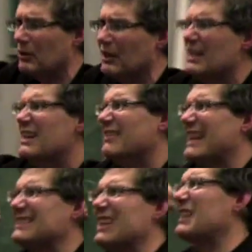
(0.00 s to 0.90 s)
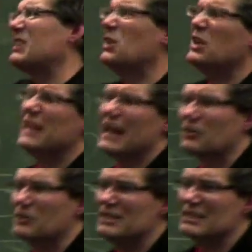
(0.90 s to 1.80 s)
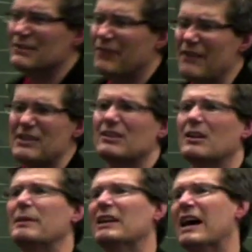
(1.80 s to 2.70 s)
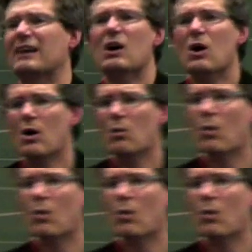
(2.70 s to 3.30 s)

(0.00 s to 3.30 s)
people, that's like 30 out of 365. That's got to be like